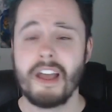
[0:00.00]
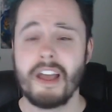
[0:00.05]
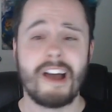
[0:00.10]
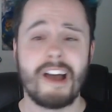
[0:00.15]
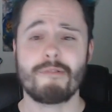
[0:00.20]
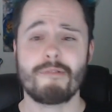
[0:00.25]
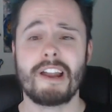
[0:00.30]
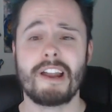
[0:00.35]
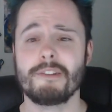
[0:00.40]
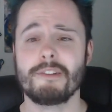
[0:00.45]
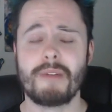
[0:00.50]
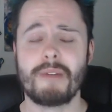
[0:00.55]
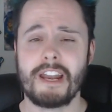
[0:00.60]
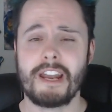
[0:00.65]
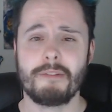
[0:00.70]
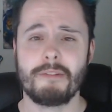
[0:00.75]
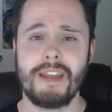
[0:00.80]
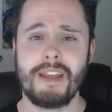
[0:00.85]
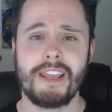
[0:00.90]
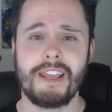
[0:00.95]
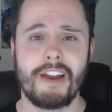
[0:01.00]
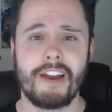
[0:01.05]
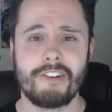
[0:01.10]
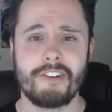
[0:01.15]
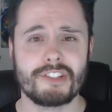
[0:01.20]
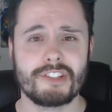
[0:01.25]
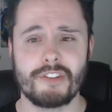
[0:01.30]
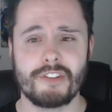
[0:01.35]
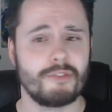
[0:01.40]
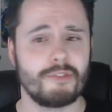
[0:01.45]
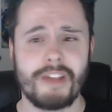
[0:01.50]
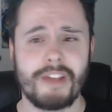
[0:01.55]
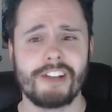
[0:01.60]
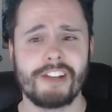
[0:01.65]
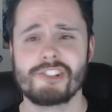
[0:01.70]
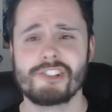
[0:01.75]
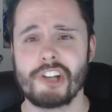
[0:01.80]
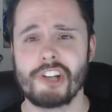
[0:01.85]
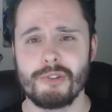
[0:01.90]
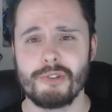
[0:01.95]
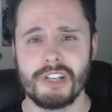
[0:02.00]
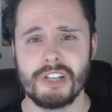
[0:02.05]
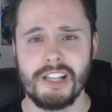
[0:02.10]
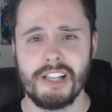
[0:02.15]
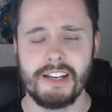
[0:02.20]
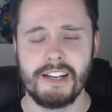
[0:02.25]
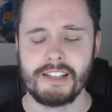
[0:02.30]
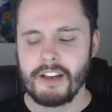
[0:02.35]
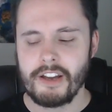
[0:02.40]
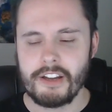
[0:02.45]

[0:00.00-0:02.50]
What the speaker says: a random anime character from that show you like,